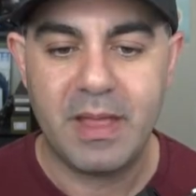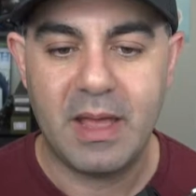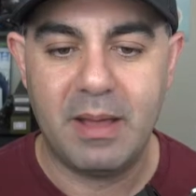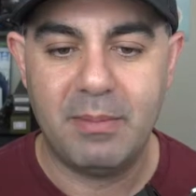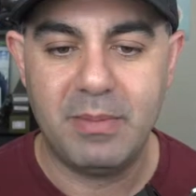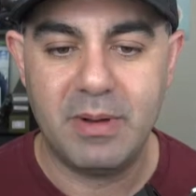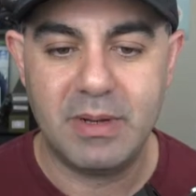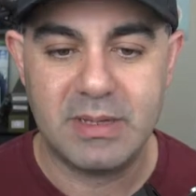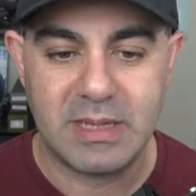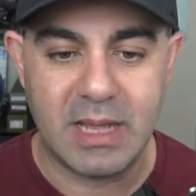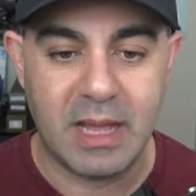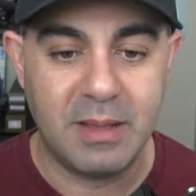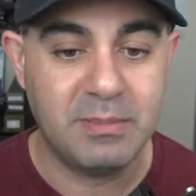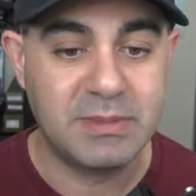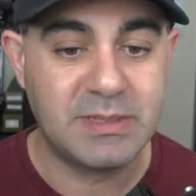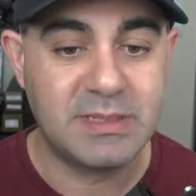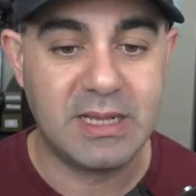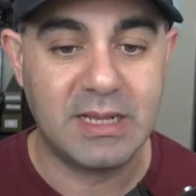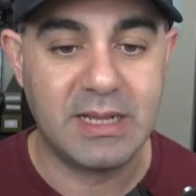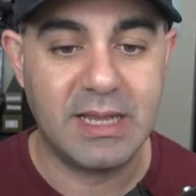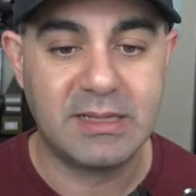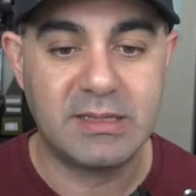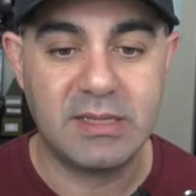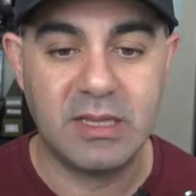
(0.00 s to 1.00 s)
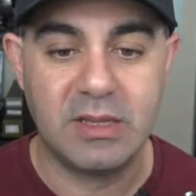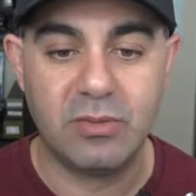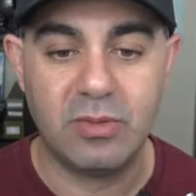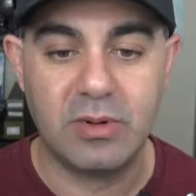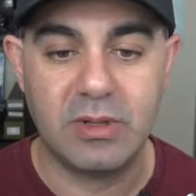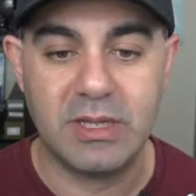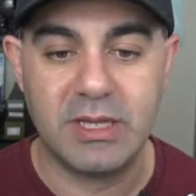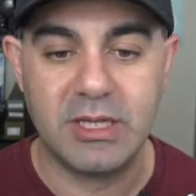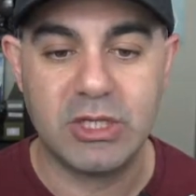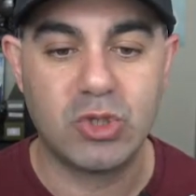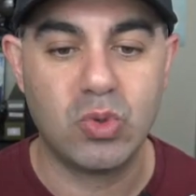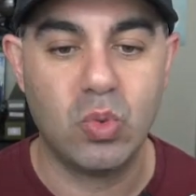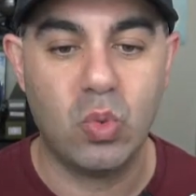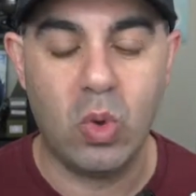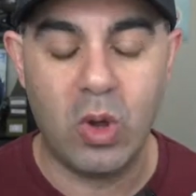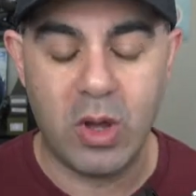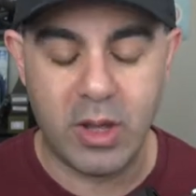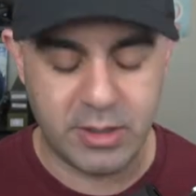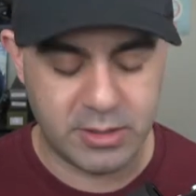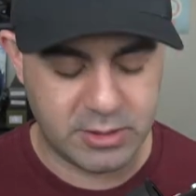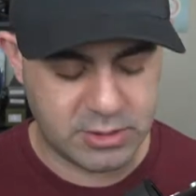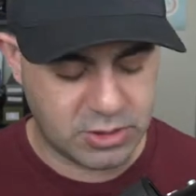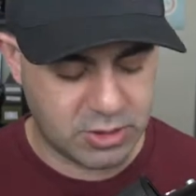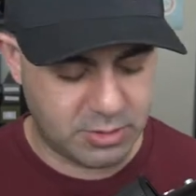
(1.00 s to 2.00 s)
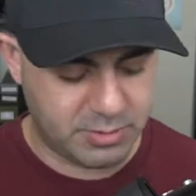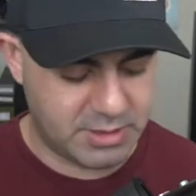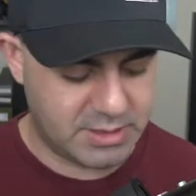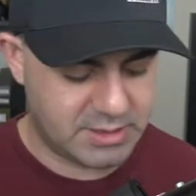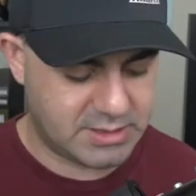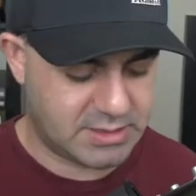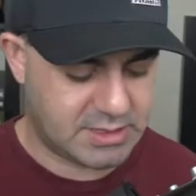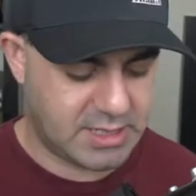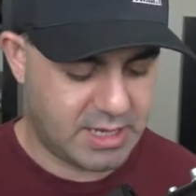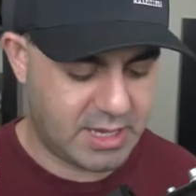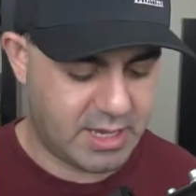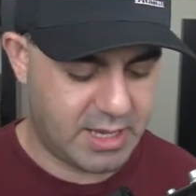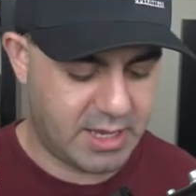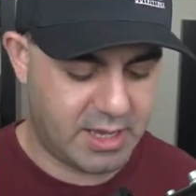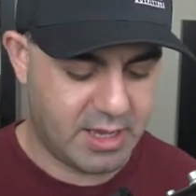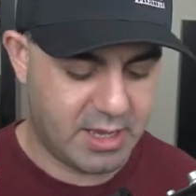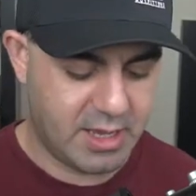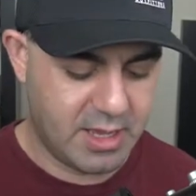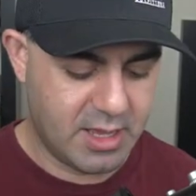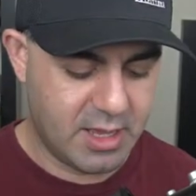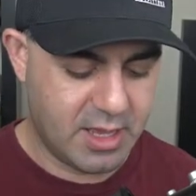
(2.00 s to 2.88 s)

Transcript: I'm selecting release 1, so I'm gonna say